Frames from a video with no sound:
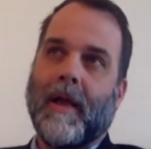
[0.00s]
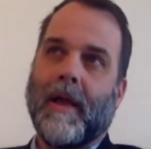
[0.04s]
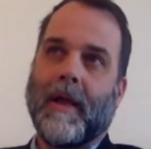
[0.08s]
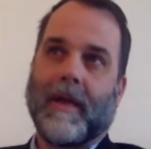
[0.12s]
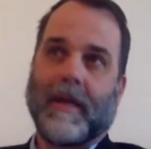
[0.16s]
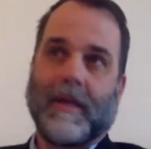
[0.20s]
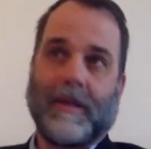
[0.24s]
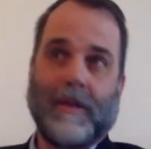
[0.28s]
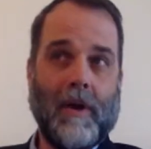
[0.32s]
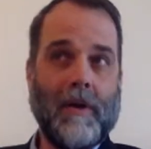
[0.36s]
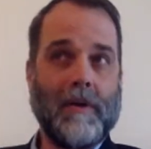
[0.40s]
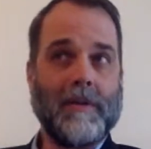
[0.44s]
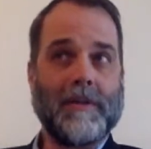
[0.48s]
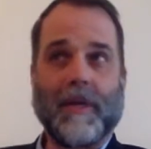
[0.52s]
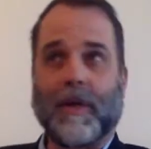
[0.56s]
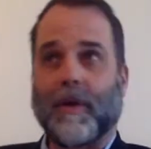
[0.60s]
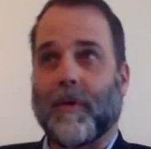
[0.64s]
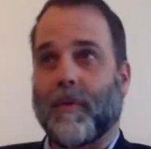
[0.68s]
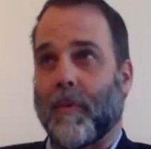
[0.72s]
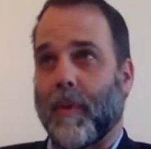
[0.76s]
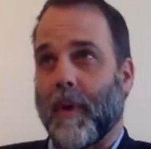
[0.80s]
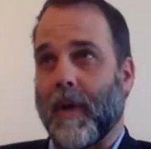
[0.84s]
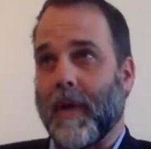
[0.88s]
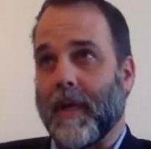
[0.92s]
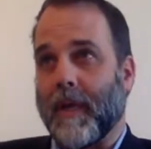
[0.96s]
Guitar is a
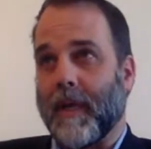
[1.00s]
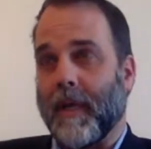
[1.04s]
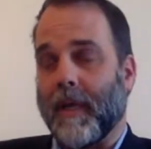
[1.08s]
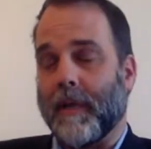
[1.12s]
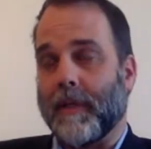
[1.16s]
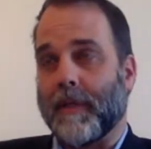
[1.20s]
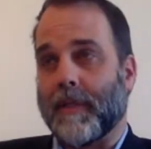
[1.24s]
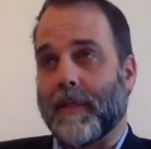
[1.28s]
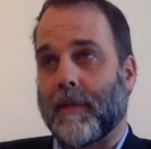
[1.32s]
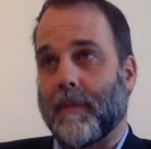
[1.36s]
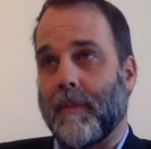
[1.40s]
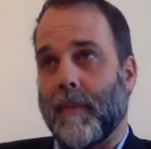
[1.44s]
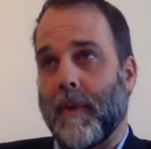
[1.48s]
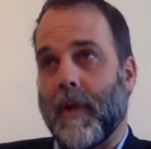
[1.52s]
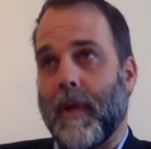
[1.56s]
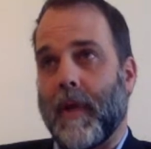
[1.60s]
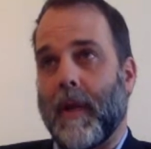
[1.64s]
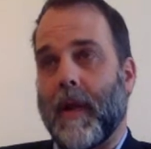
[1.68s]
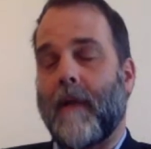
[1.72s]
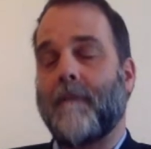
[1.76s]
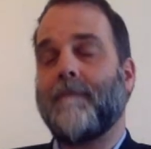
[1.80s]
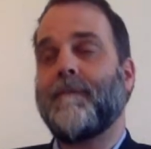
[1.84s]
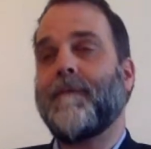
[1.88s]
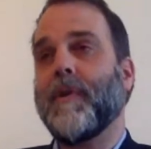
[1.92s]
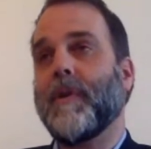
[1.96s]
great instrument, and
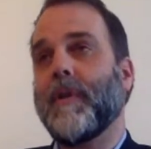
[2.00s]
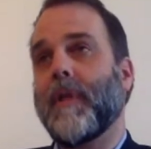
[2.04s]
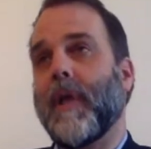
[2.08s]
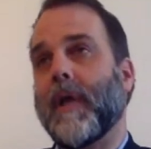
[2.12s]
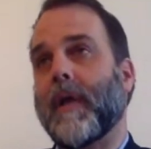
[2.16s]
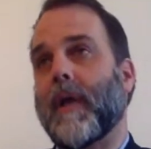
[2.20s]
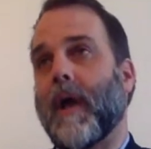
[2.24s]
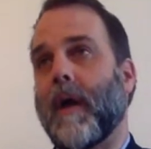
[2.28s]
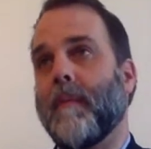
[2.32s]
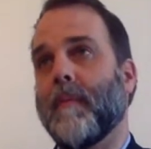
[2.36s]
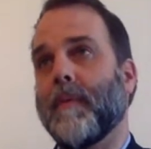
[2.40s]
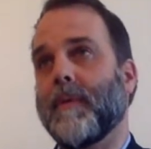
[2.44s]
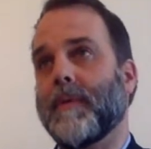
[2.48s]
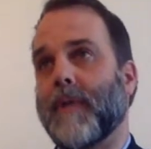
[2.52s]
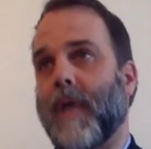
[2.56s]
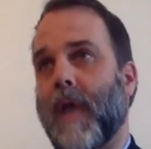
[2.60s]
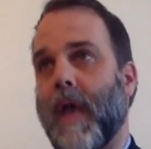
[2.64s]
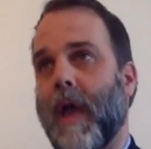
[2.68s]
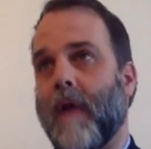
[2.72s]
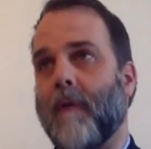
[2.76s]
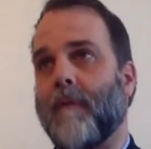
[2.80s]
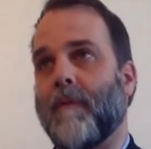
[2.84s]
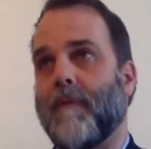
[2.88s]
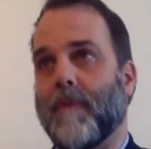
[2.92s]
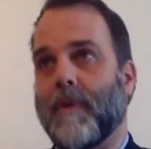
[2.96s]
I feel like almost
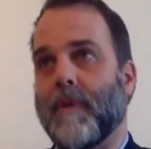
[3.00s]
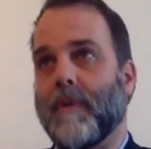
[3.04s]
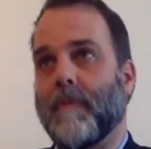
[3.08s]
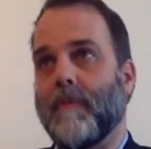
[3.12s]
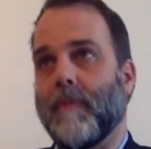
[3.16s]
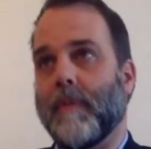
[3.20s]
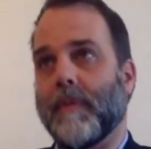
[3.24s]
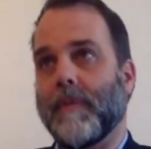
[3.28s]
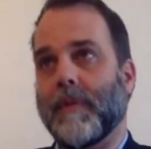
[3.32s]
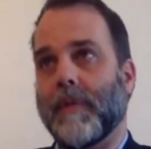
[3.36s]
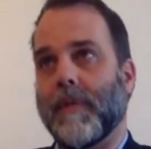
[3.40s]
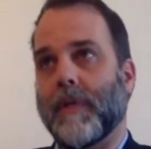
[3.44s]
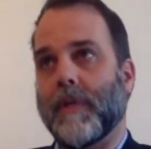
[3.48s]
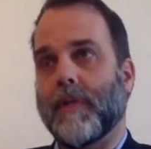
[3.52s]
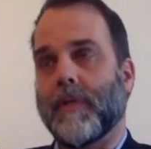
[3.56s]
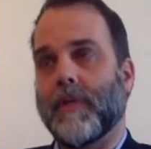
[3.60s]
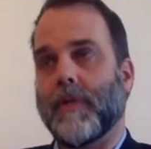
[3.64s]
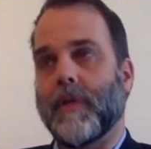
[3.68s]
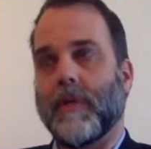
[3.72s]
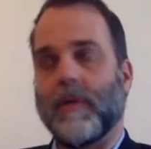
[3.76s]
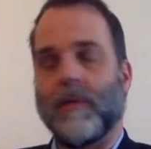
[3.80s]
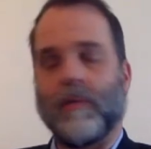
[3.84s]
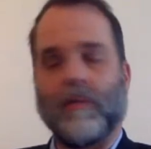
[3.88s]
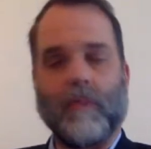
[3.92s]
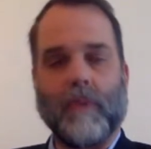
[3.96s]
every
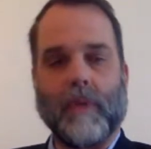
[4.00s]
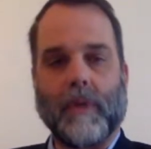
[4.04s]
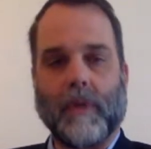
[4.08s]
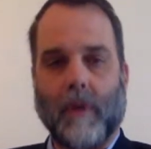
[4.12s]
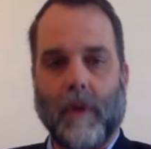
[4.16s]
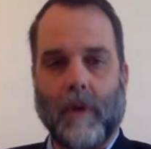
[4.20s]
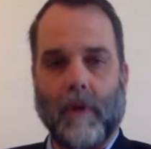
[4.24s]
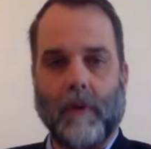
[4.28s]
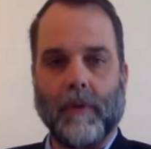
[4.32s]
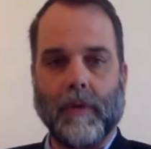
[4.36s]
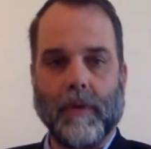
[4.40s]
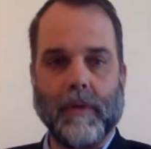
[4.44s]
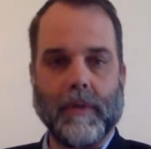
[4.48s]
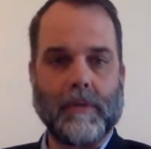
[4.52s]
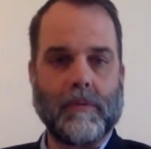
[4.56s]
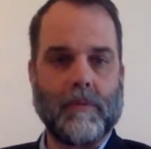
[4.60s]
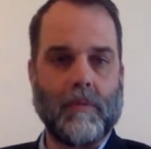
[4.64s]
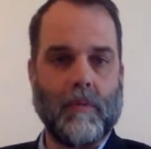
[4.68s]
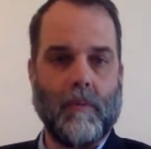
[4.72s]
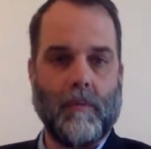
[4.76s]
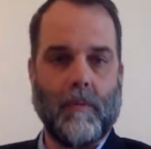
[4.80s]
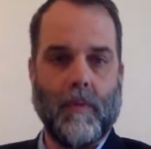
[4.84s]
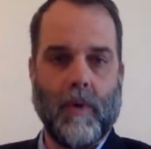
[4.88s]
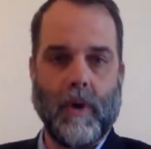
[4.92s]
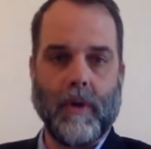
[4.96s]
musician, regardless
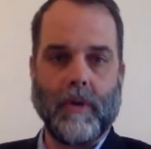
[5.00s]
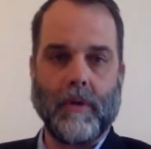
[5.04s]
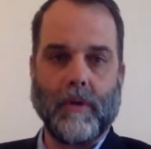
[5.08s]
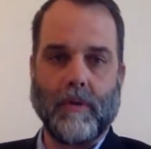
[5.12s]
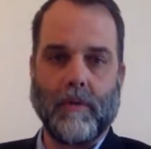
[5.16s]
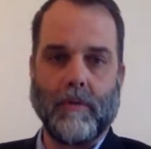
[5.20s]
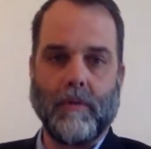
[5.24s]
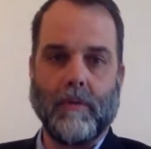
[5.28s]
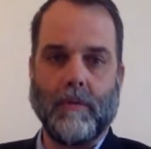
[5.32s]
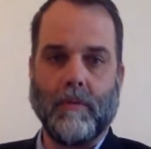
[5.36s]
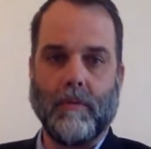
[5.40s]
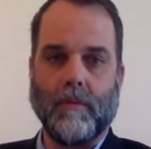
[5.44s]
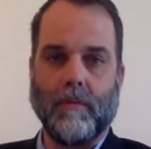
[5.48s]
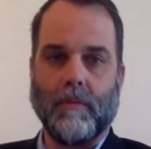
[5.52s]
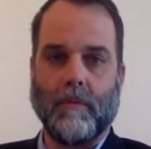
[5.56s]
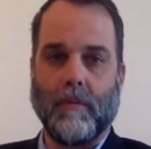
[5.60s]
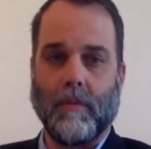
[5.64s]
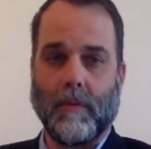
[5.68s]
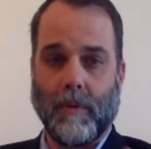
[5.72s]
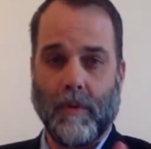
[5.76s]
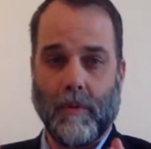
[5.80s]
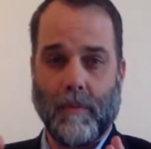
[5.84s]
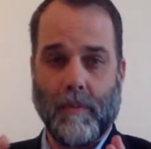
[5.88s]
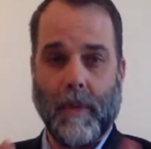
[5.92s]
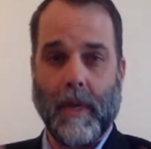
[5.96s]
of what you
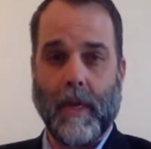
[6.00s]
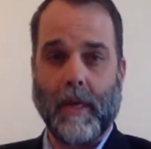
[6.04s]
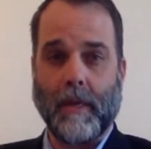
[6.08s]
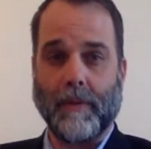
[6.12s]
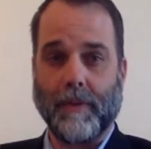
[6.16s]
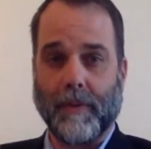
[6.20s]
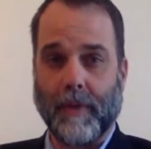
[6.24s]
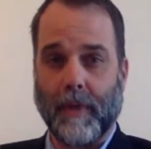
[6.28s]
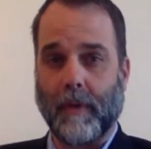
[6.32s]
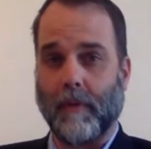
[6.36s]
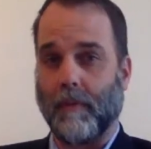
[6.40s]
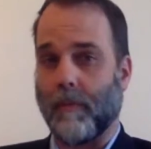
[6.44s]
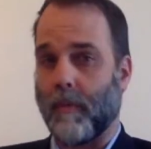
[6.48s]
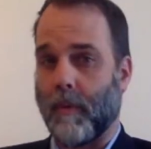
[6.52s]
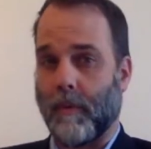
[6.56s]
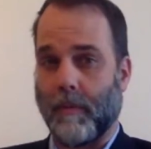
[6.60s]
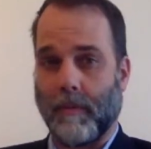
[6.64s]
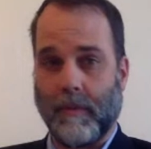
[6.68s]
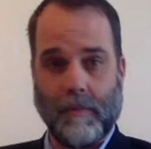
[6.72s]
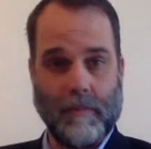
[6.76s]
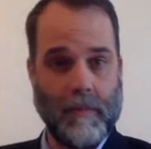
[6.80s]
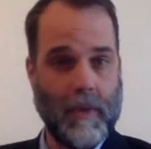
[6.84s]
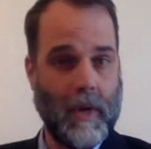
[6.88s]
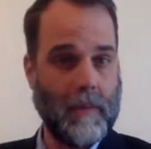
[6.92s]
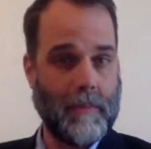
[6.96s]
your main thing,
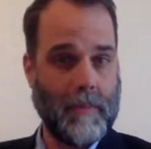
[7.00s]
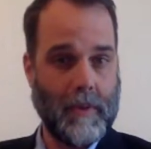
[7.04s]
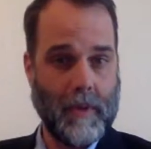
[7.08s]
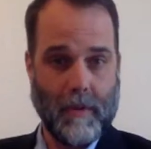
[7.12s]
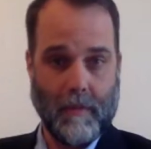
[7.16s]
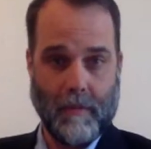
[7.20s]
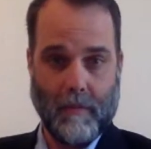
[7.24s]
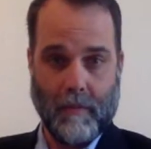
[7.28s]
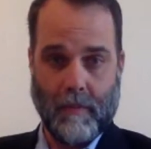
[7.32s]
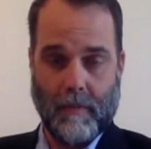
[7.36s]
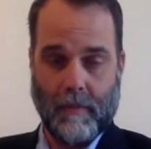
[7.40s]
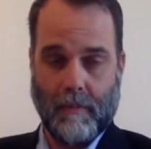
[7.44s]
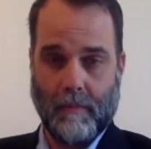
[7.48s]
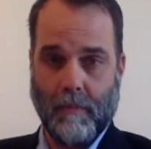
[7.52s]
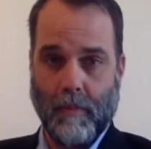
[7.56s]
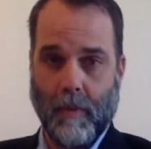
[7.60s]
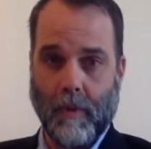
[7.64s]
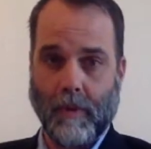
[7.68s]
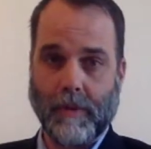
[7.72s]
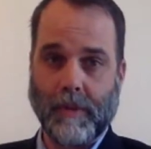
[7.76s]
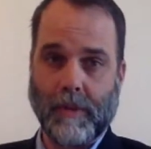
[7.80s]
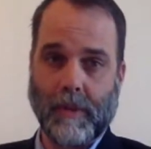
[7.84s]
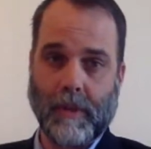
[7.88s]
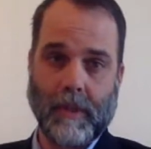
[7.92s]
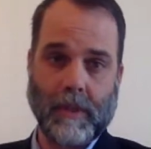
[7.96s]
you might be
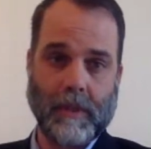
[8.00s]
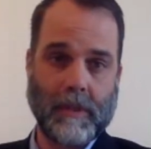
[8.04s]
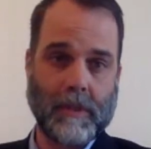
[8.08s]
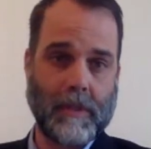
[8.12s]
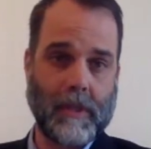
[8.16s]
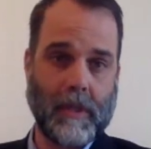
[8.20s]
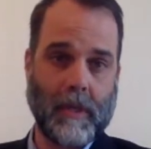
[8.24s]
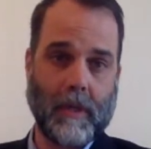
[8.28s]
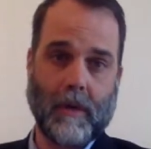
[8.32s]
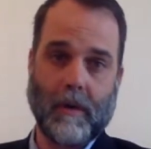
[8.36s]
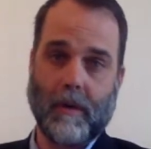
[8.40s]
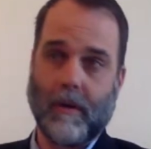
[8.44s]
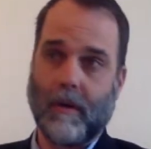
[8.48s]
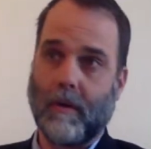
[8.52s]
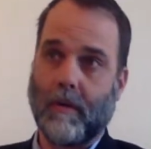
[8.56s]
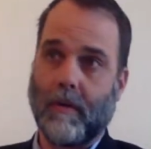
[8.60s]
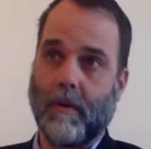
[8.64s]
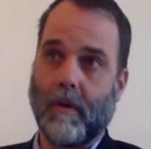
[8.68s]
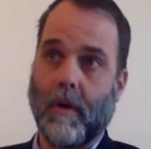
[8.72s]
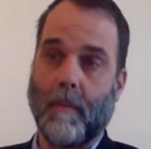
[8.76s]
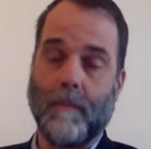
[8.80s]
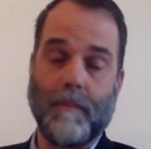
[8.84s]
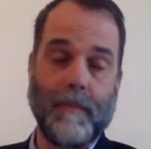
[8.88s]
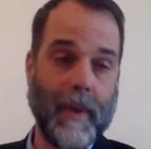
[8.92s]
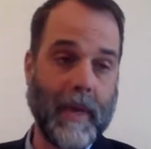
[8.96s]
mostly a singer,
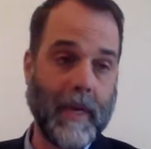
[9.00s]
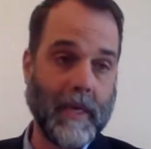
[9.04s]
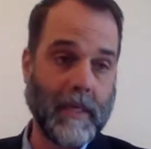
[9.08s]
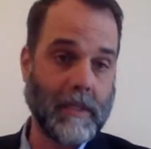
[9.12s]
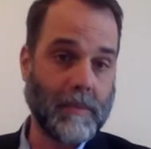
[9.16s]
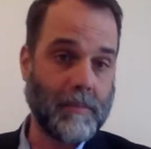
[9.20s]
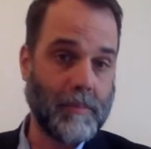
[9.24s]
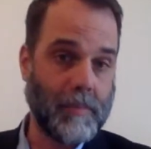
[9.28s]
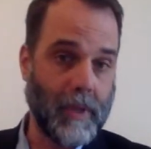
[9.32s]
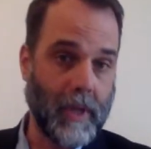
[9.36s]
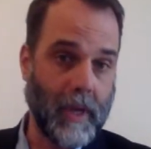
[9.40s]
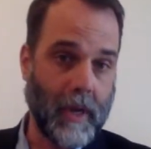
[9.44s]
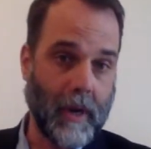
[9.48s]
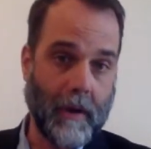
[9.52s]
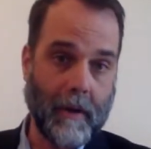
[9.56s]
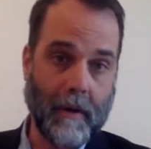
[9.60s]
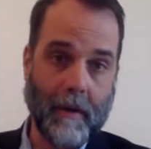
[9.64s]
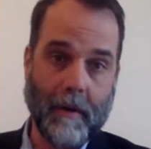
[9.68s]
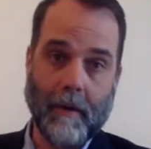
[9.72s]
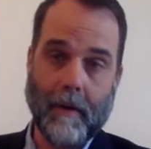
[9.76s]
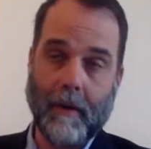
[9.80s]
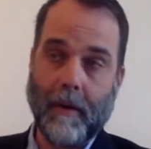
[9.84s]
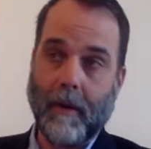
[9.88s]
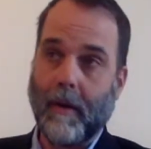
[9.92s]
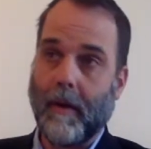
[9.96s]
a bass
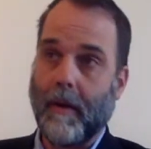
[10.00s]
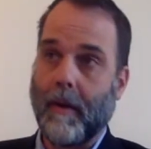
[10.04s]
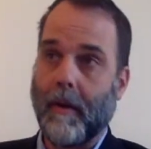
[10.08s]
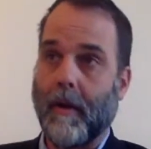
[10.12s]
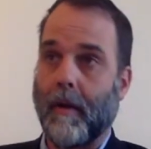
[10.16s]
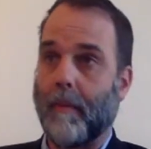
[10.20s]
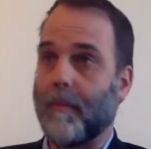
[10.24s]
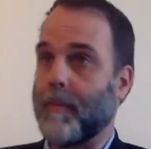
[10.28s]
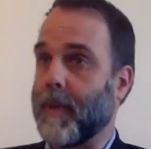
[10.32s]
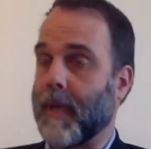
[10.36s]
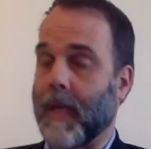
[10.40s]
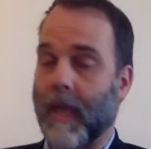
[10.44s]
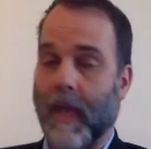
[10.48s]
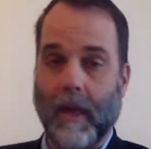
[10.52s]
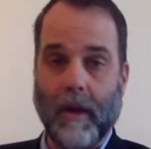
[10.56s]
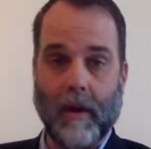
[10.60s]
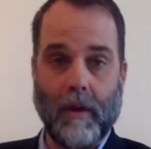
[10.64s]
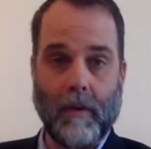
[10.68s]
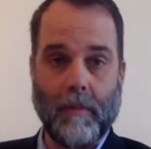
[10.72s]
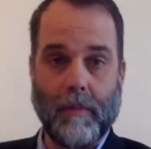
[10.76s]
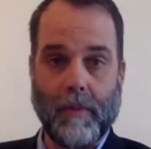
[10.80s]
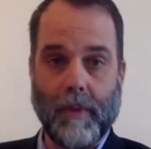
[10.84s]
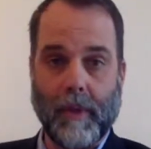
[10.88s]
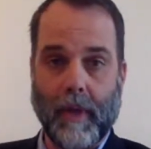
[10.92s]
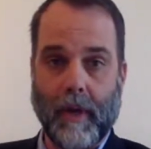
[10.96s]
player, a
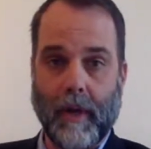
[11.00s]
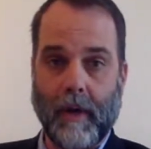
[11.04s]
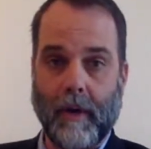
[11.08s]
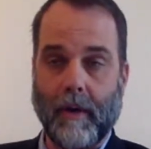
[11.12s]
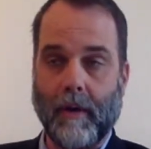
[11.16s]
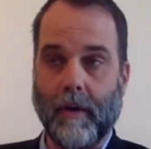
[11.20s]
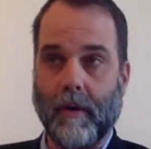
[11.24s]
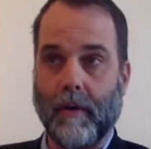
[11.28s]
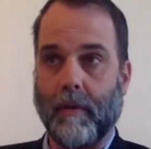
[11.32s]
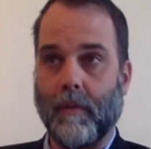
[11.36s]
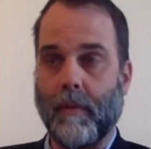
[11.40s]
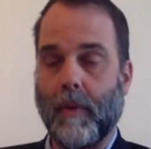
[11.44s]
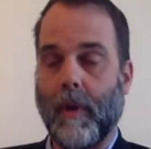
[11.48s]
piano player.